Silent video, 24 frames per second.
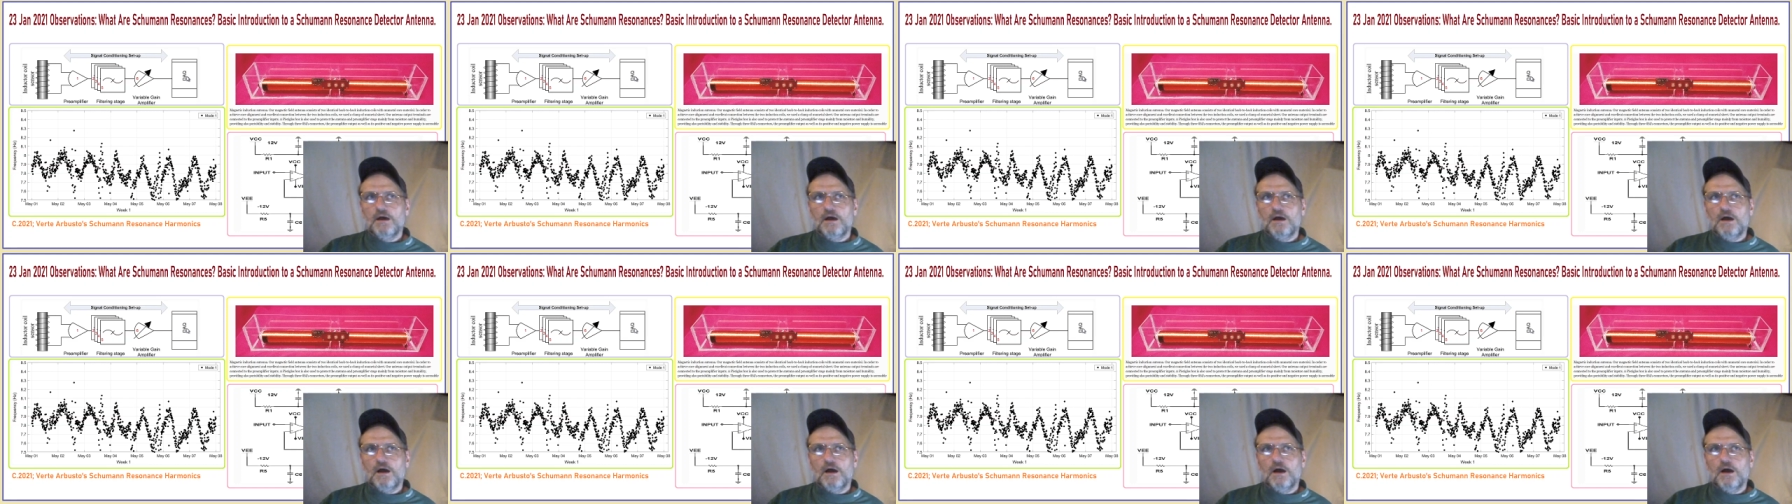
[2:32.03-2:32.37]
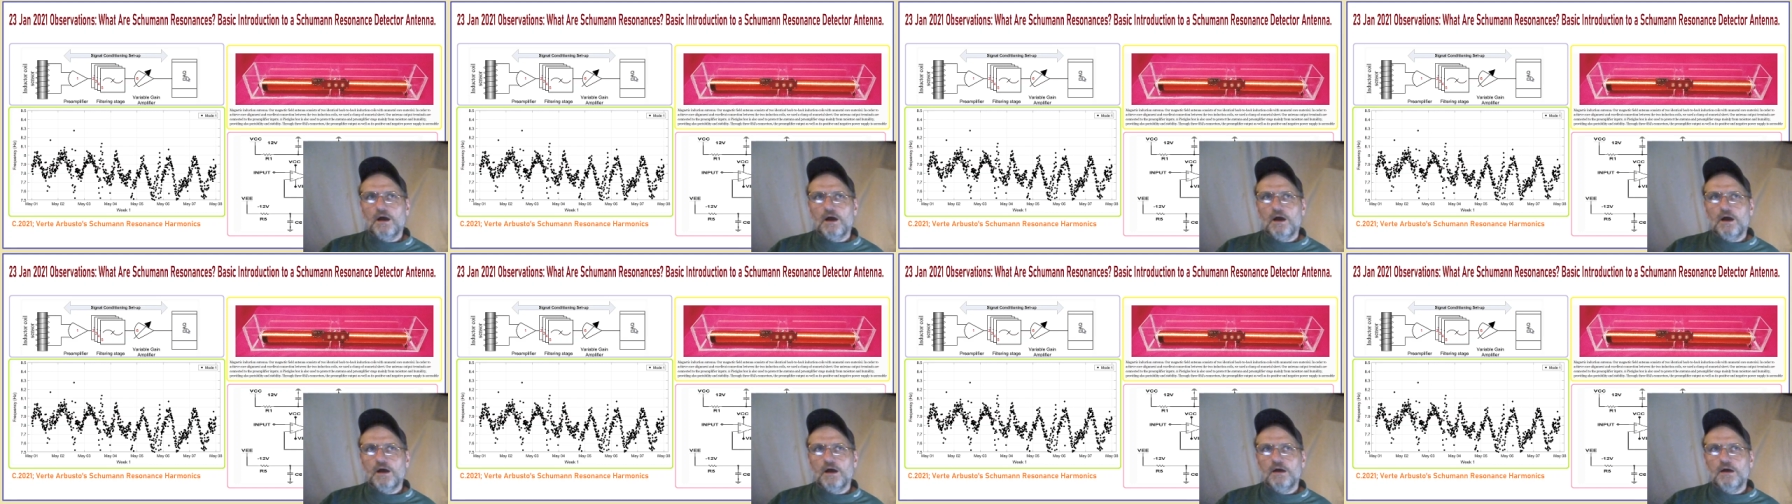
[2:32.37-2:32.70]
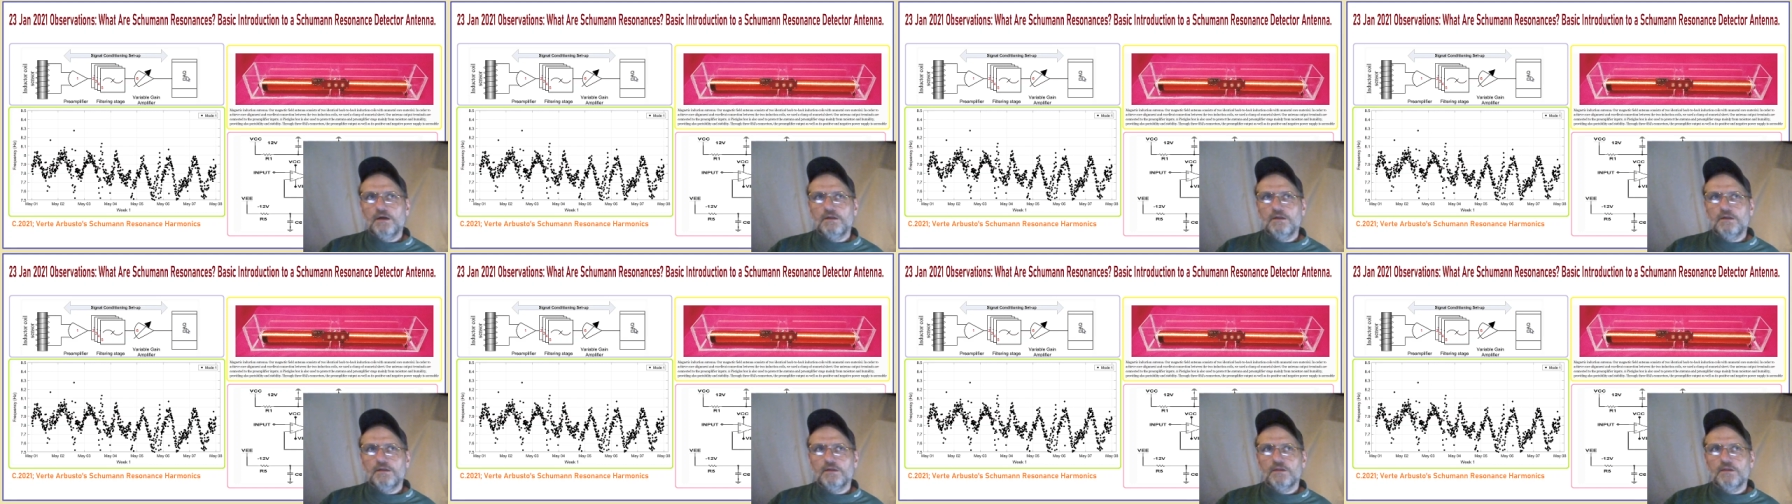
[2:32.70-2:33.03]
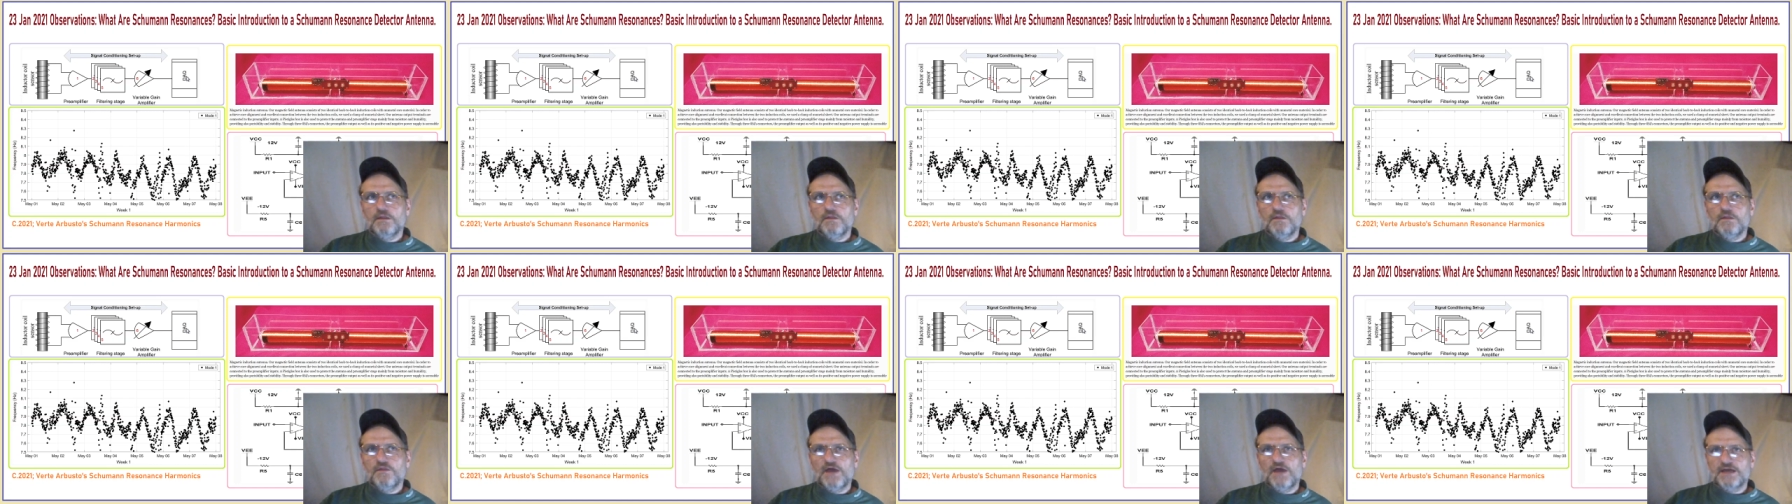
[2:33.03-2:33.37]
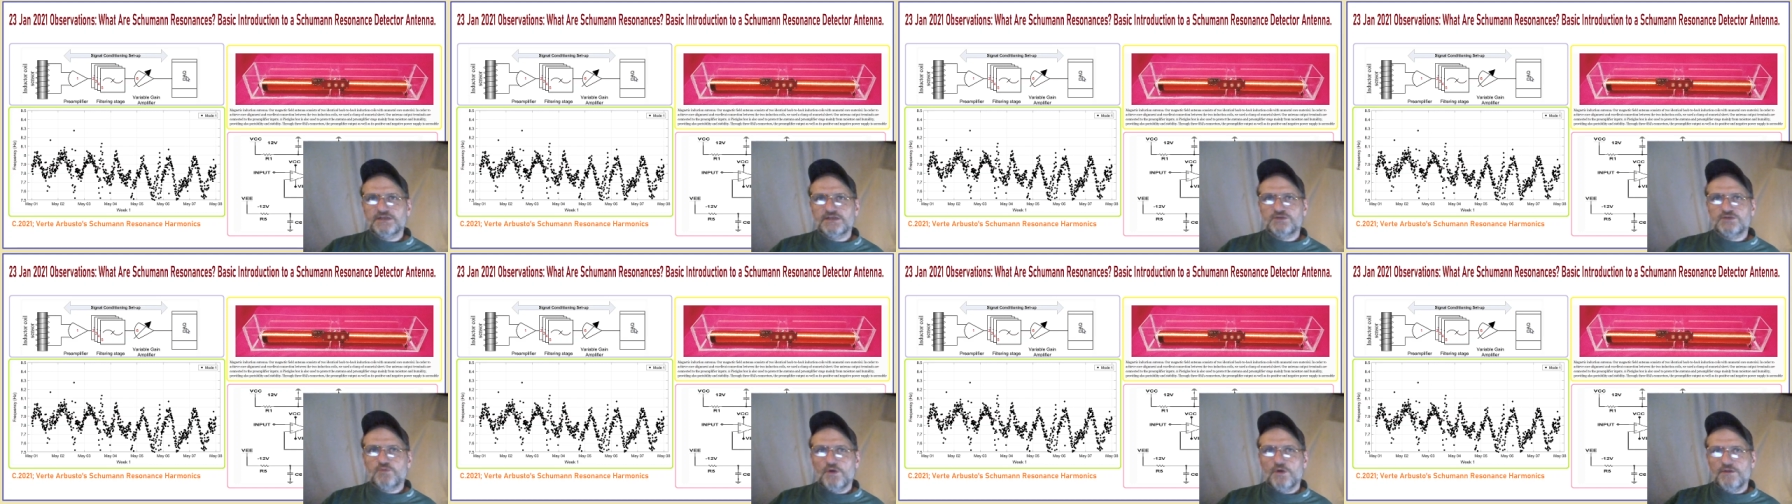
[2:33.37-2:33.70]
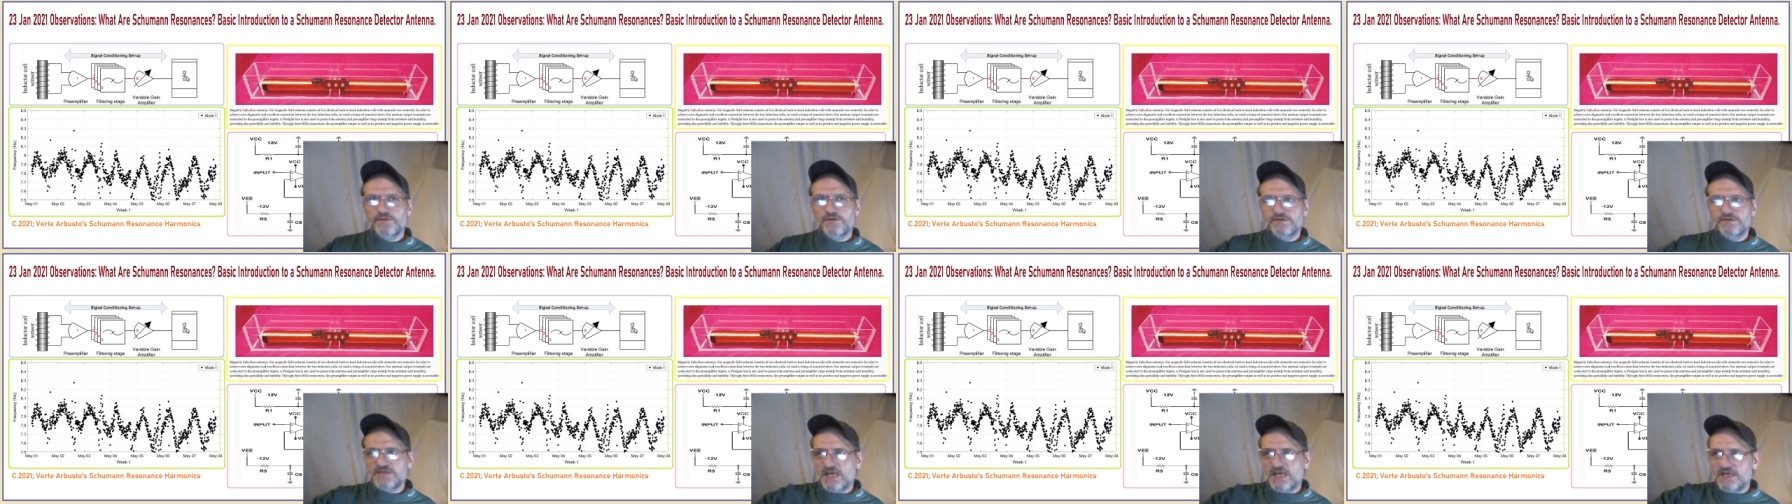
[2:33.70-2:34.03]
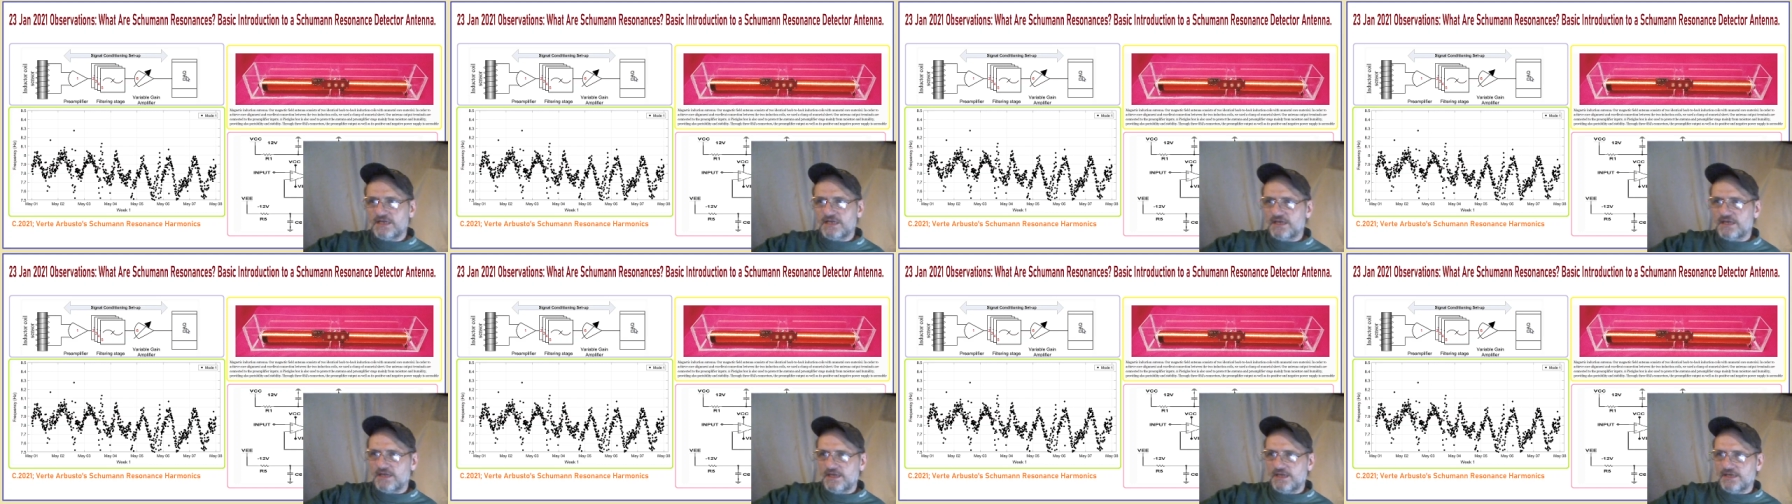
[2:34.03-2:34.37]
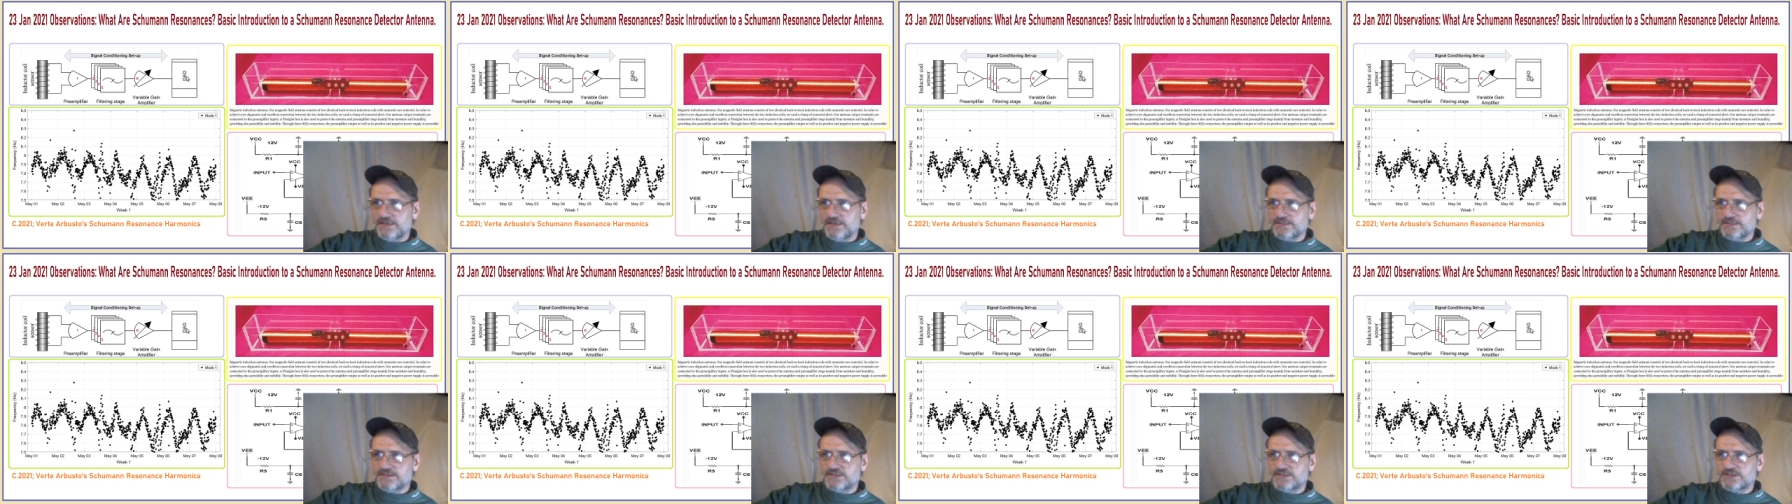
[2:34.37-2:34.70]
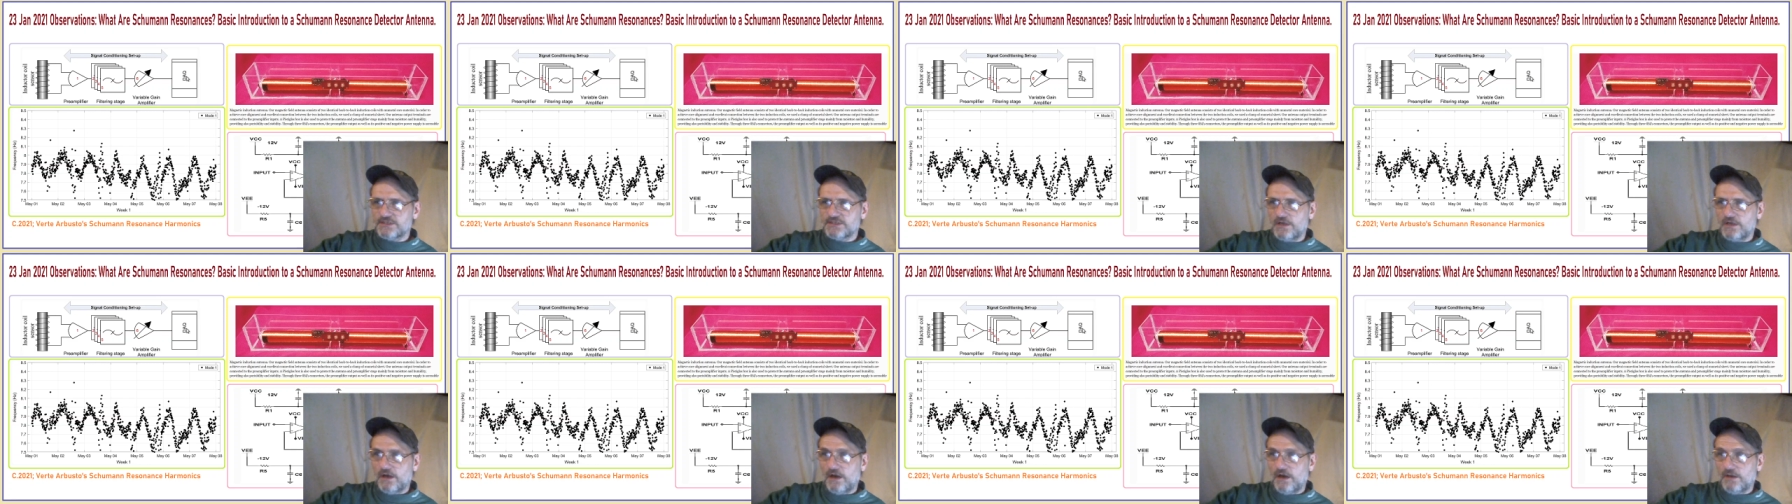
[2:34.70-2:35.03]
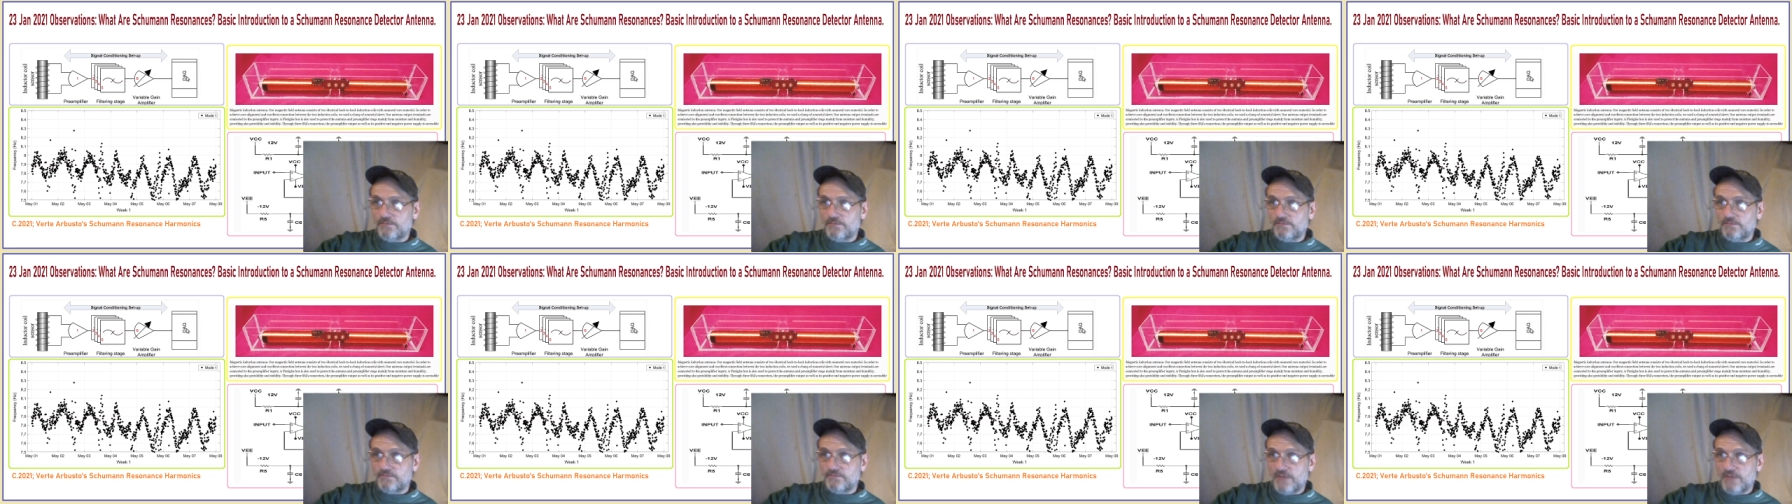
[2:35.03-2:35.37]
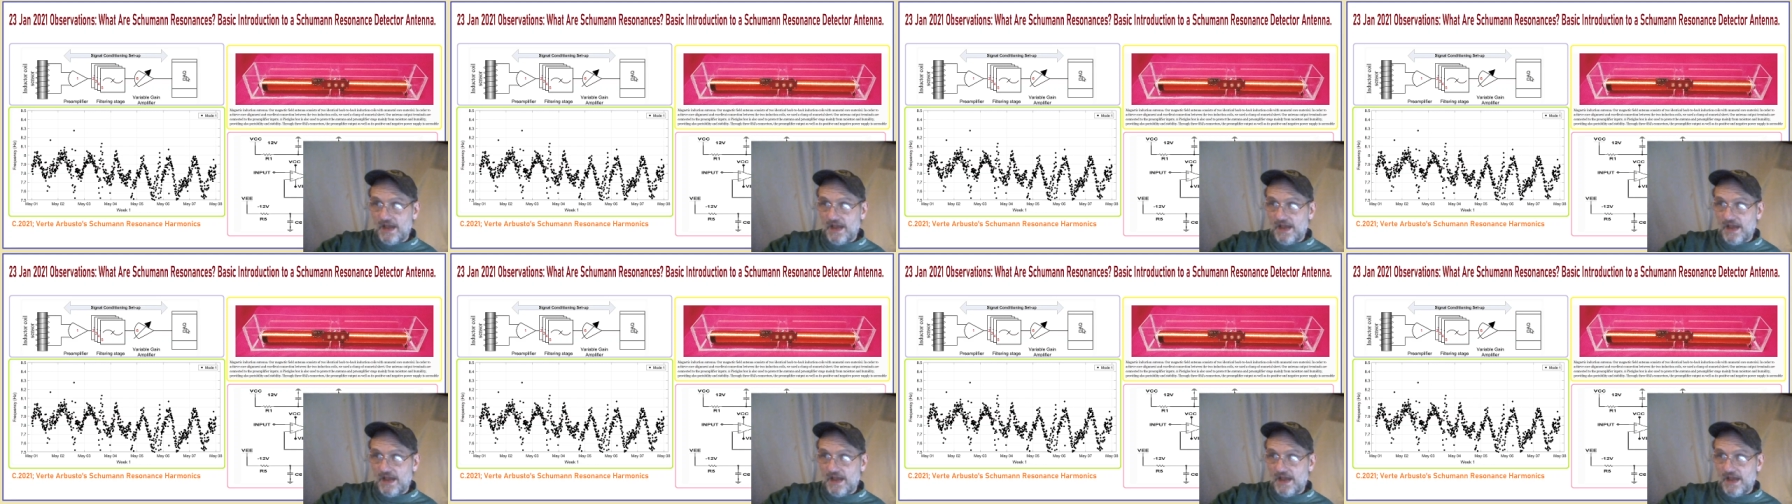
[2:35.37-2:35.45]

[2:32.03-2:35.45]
uh, that's where the data is um,